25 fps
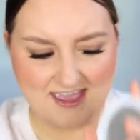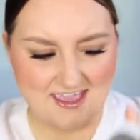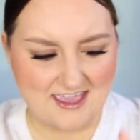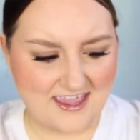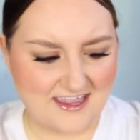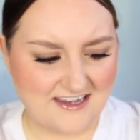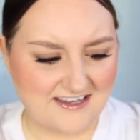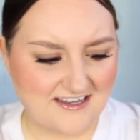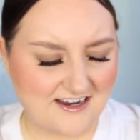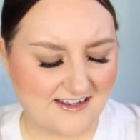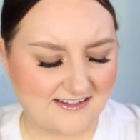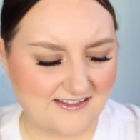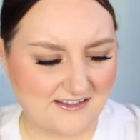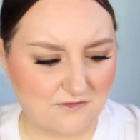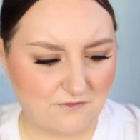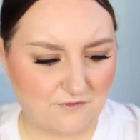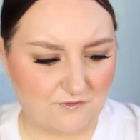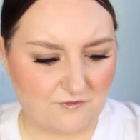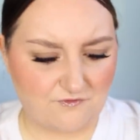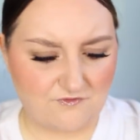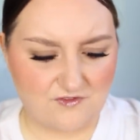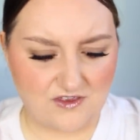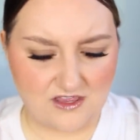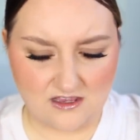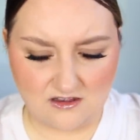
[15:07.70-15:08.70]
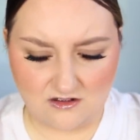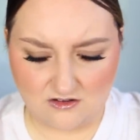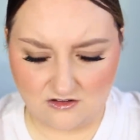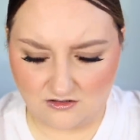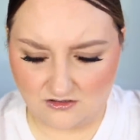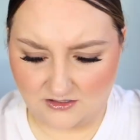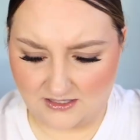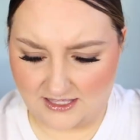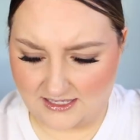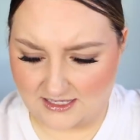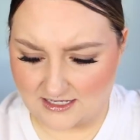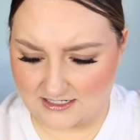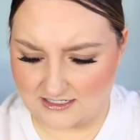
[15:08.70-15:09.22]
it doesn't feel
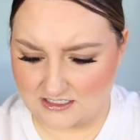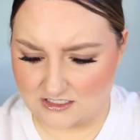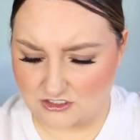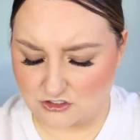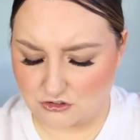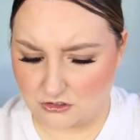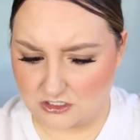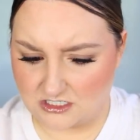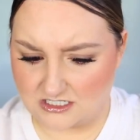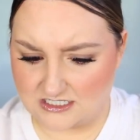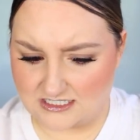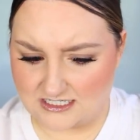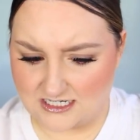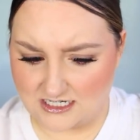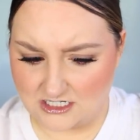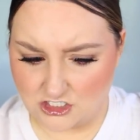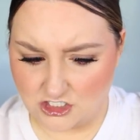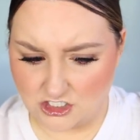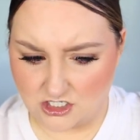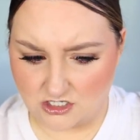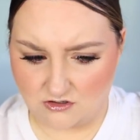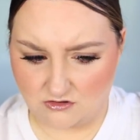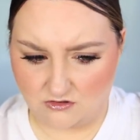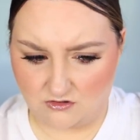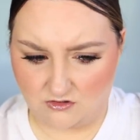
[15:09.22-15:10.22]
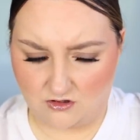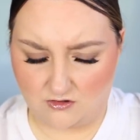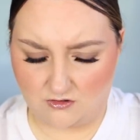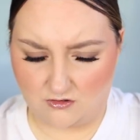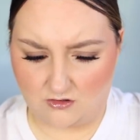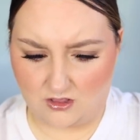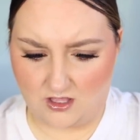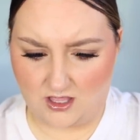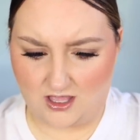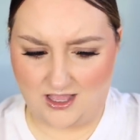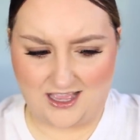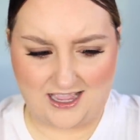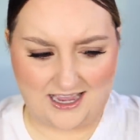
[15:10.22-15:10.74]
like a traditional
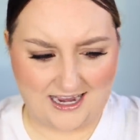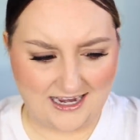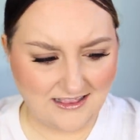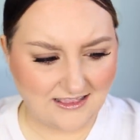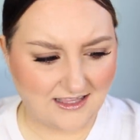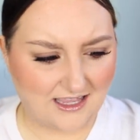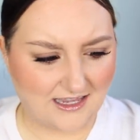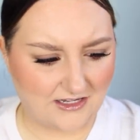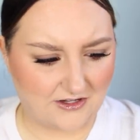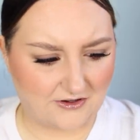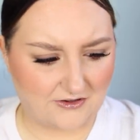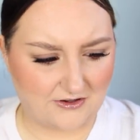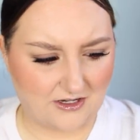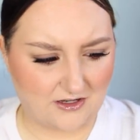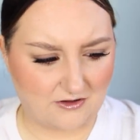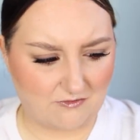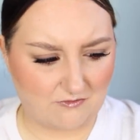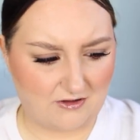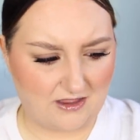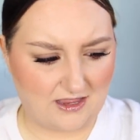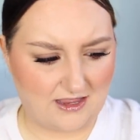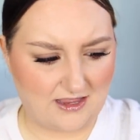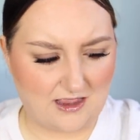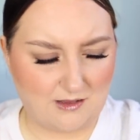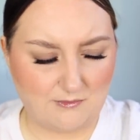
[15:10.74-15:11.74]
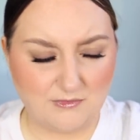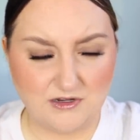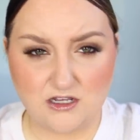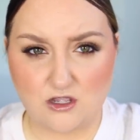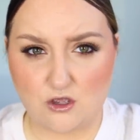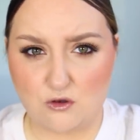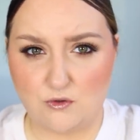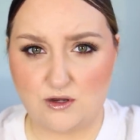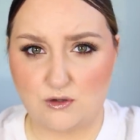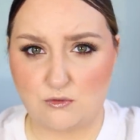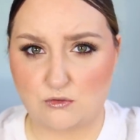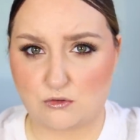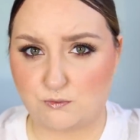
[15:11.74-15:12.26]
highlighter in a way. I'm gonna
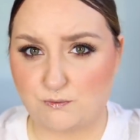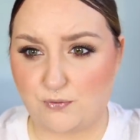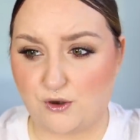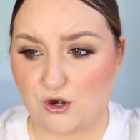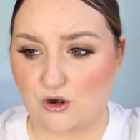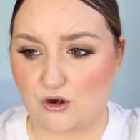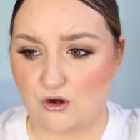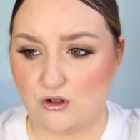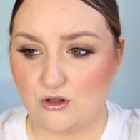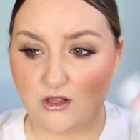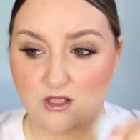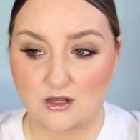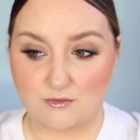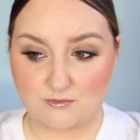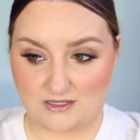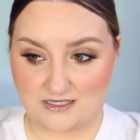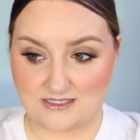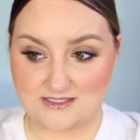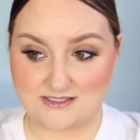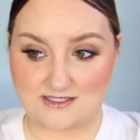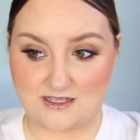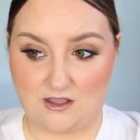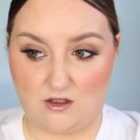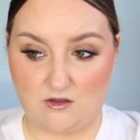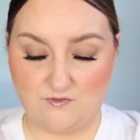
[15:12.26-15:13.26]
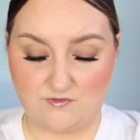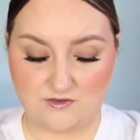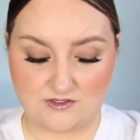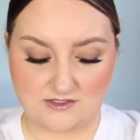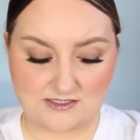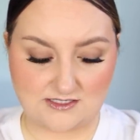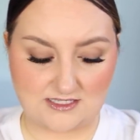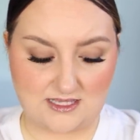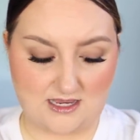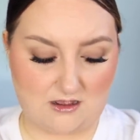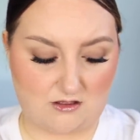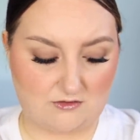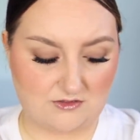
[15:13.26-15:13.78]
go in with Pearl on myself and
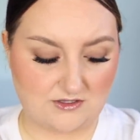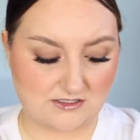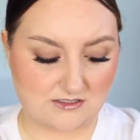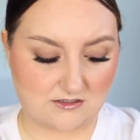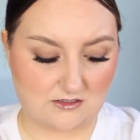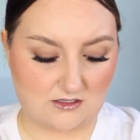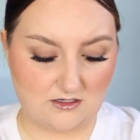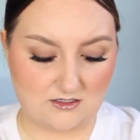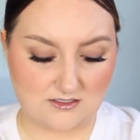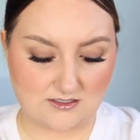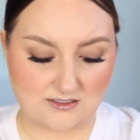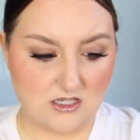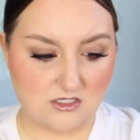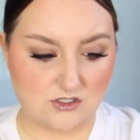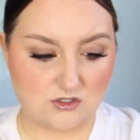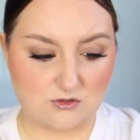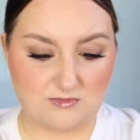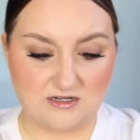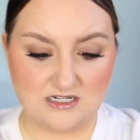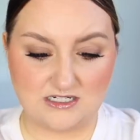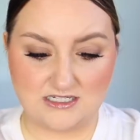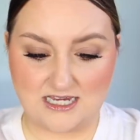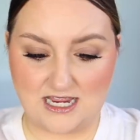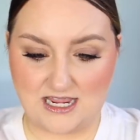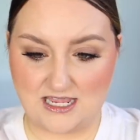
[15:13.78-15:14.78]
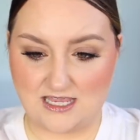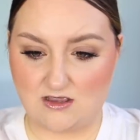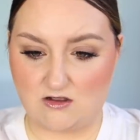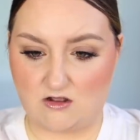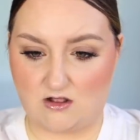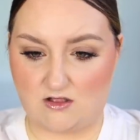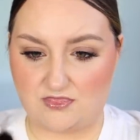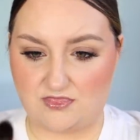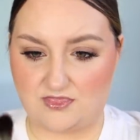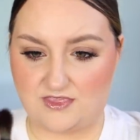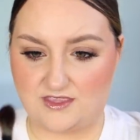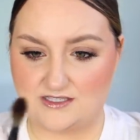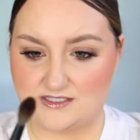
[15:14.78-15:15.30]
see how this looks. So I'm gonna take it
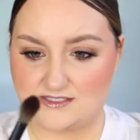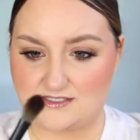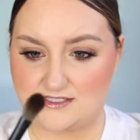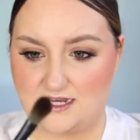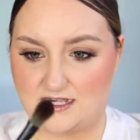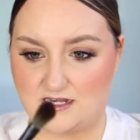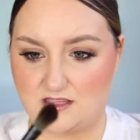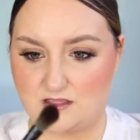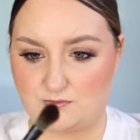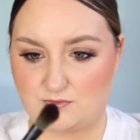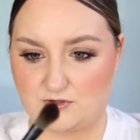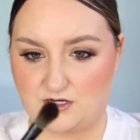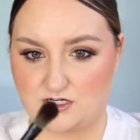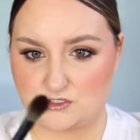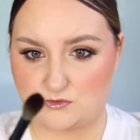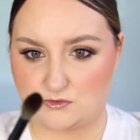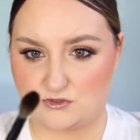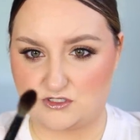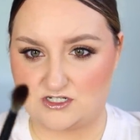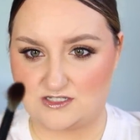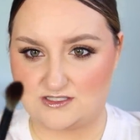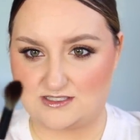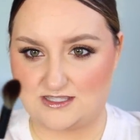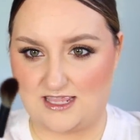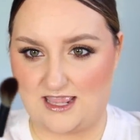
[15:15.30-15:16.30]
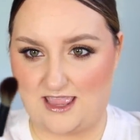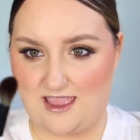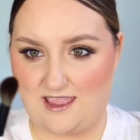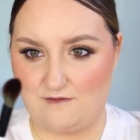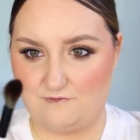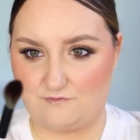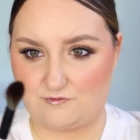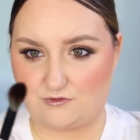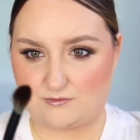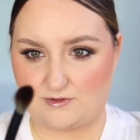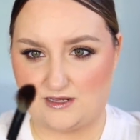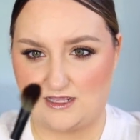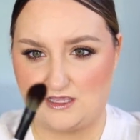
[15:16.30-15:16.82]
on this side of the brush, which is the
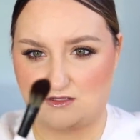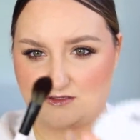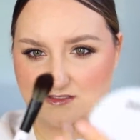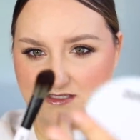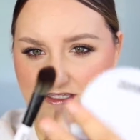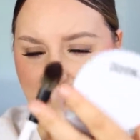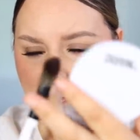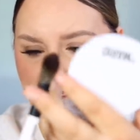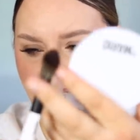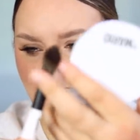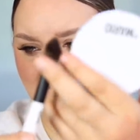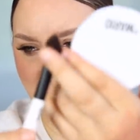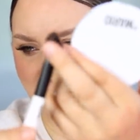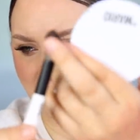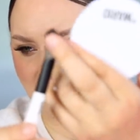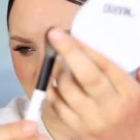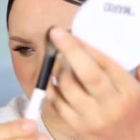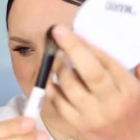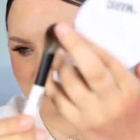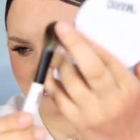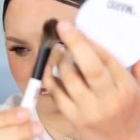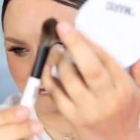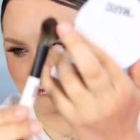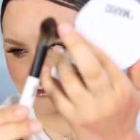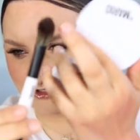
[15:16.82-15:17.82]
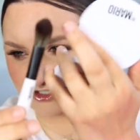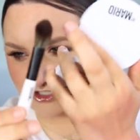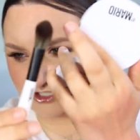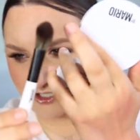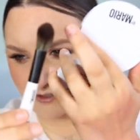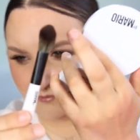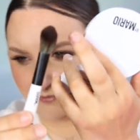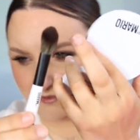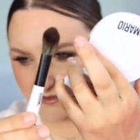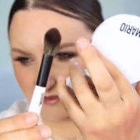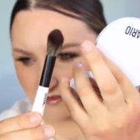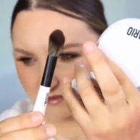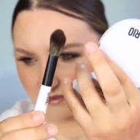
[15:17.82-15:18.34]
F3. You can see it kind of got smushed up in